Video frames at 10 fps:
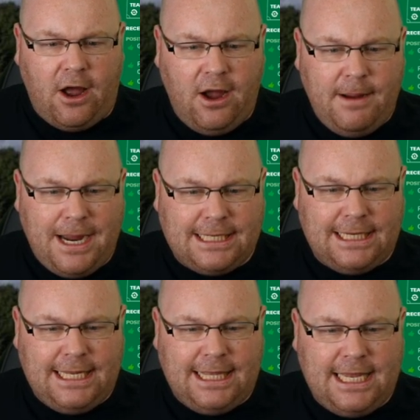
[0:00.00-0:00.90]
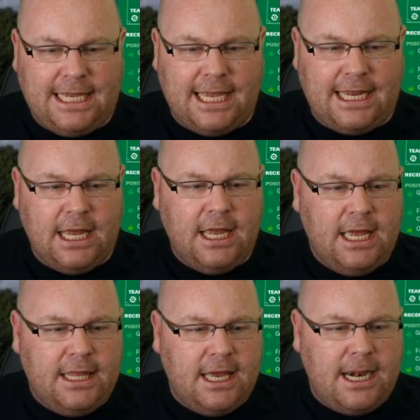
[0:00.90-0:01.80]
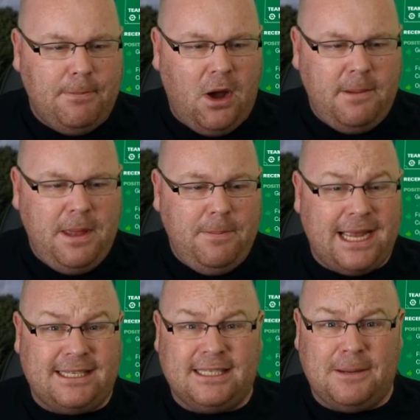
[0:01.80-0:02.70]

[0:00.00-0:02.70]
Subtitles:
I'm actually thinking that it might be better